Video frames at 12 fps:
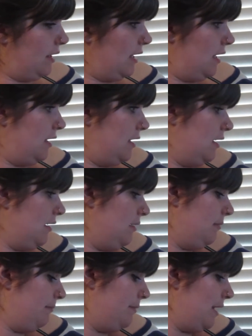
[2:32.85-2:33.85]
and
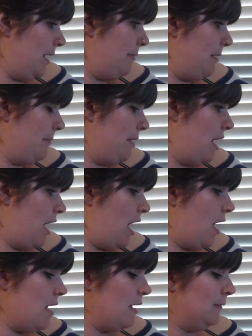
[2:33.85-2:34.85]
blah, blah,
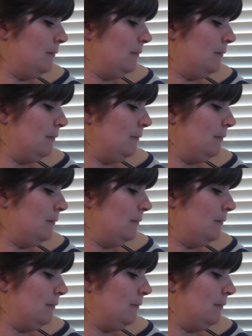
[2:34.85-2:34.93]
blah.